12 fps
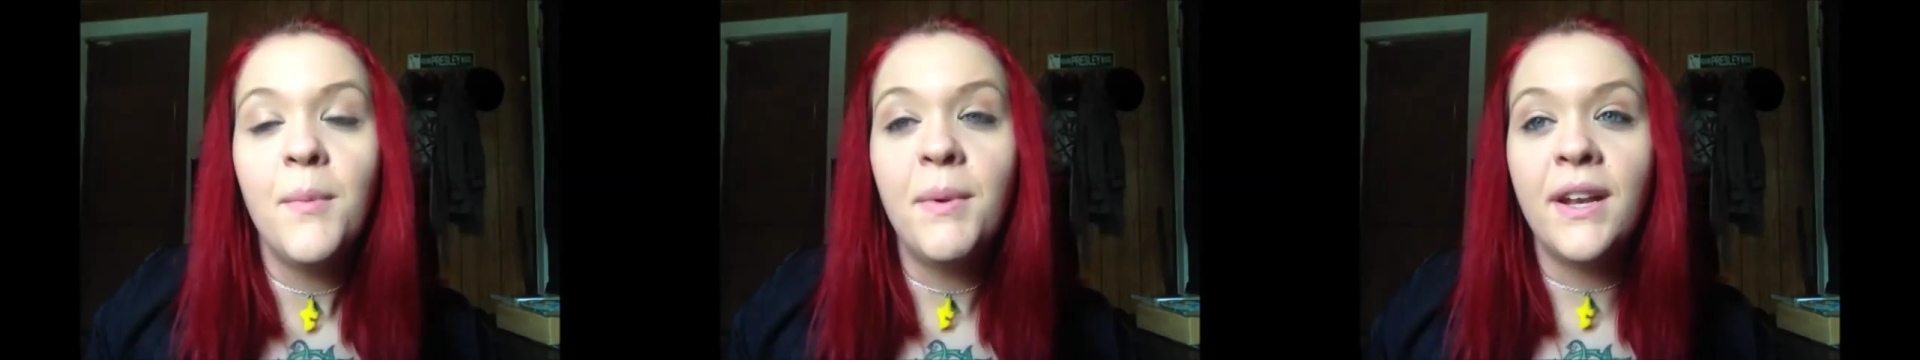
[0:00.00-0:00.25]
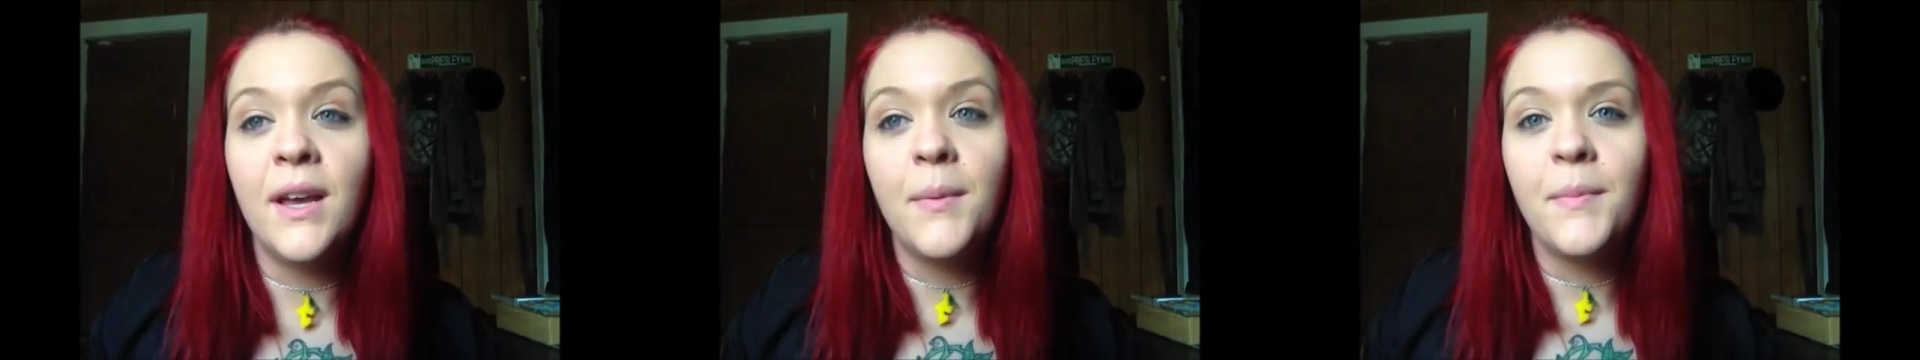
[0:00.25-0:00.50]

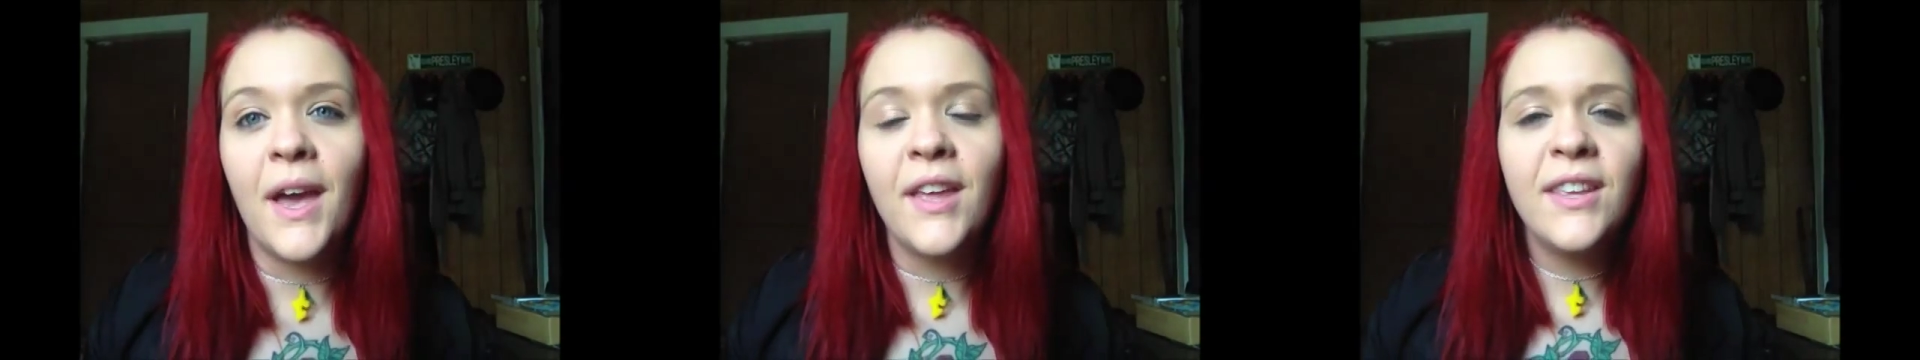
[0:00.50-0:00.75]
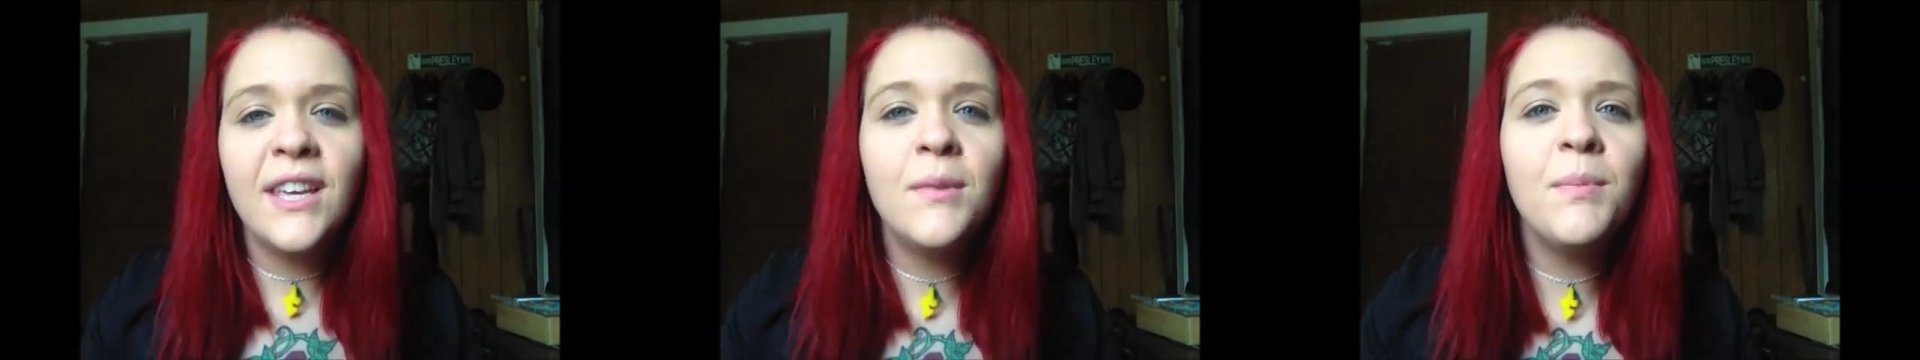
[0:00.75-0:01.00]
But I
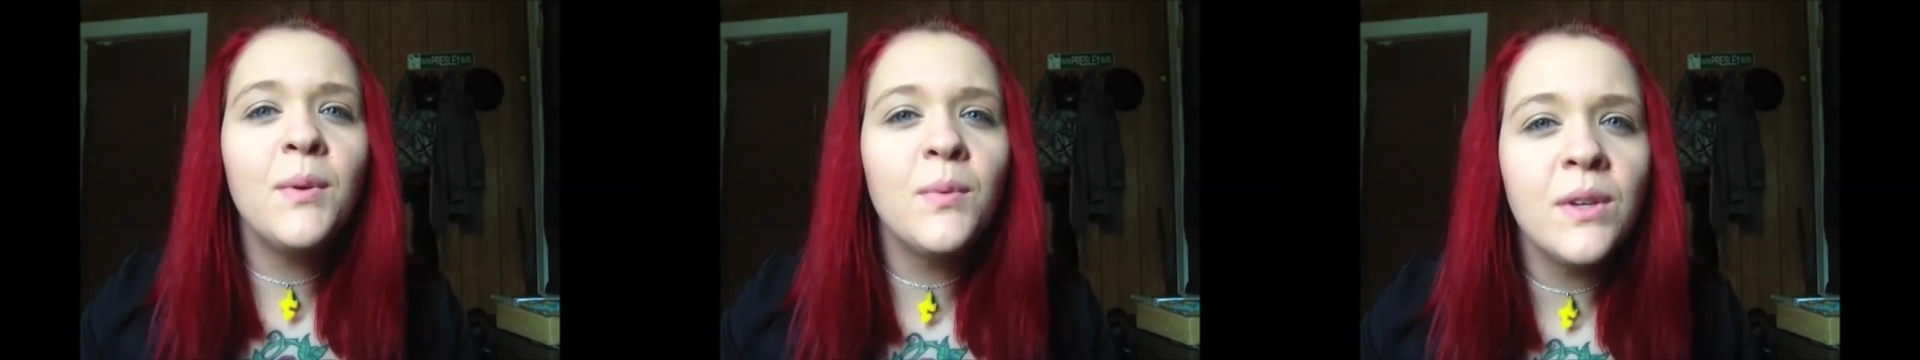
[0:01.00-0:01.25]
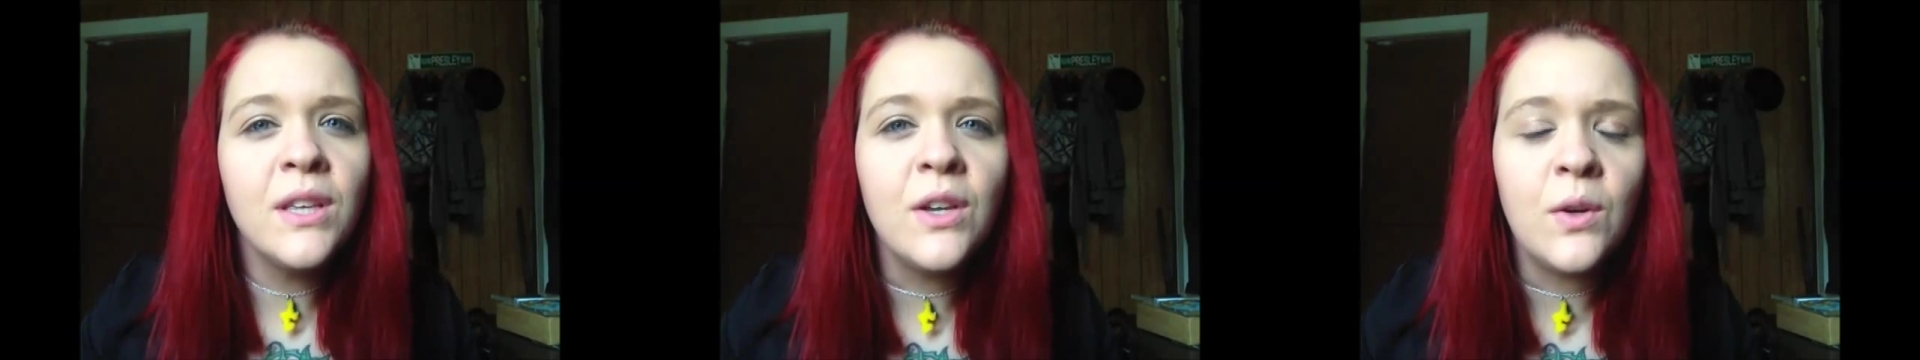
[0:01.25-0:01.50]
think it'd be
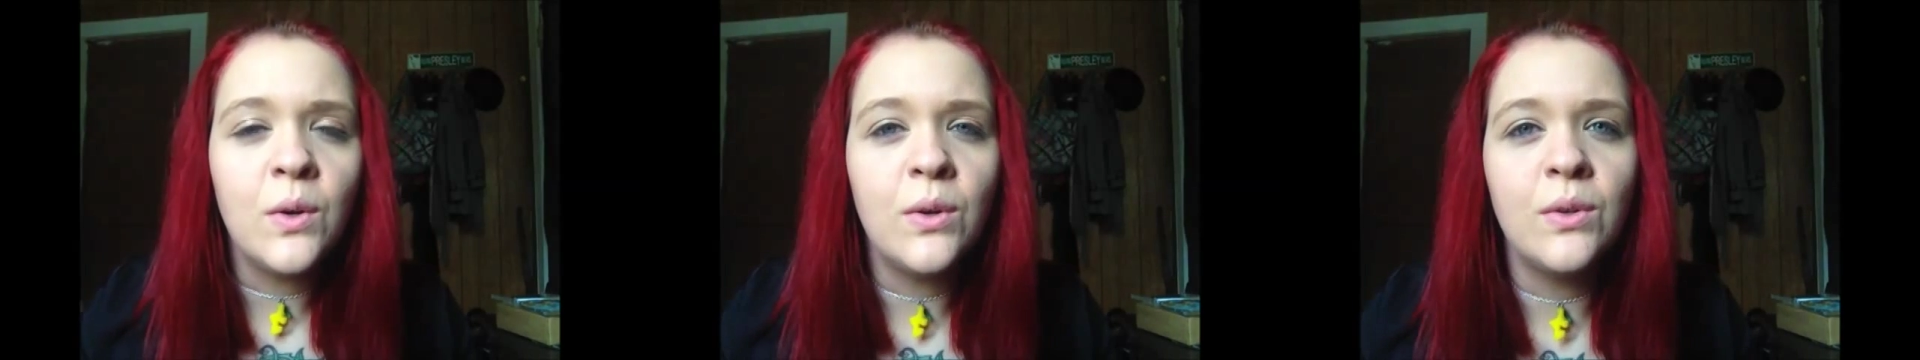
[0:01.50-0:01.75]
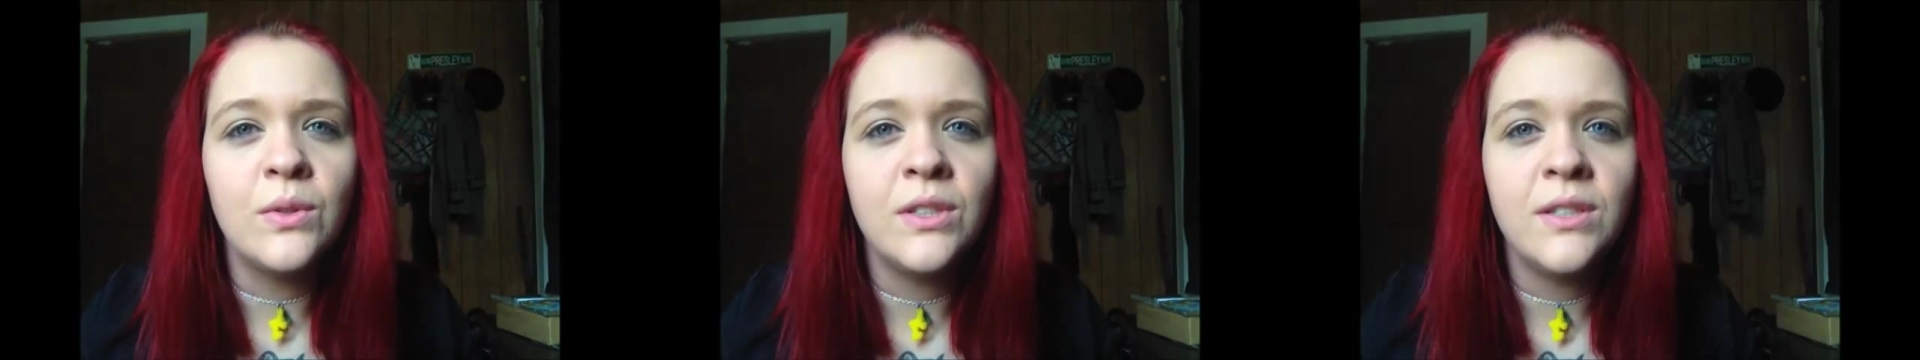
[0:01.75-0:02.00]
really
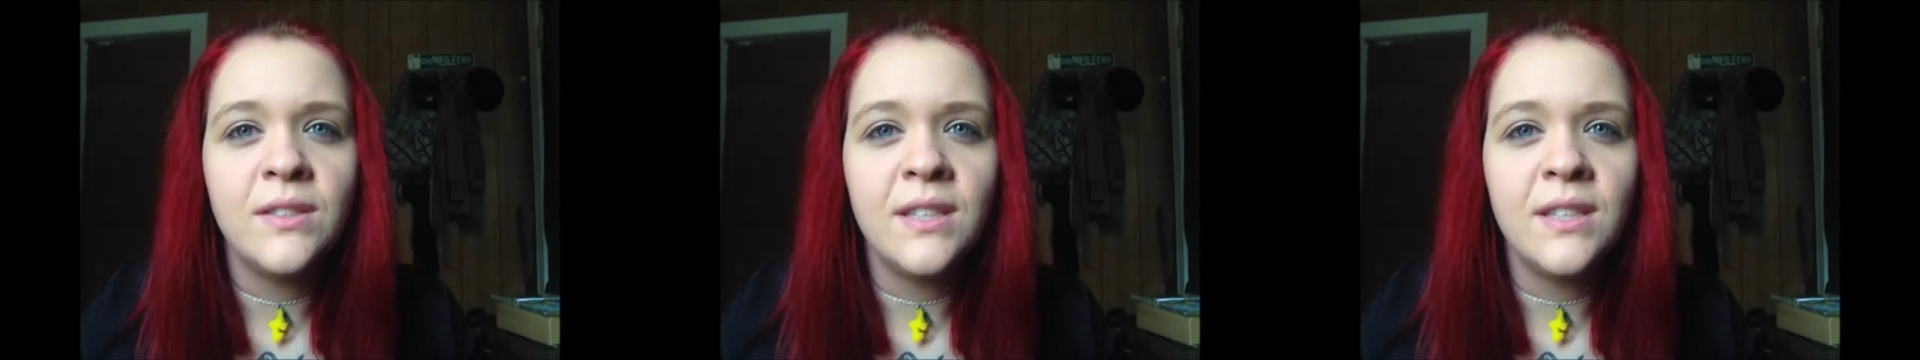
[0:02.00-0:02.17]
cool to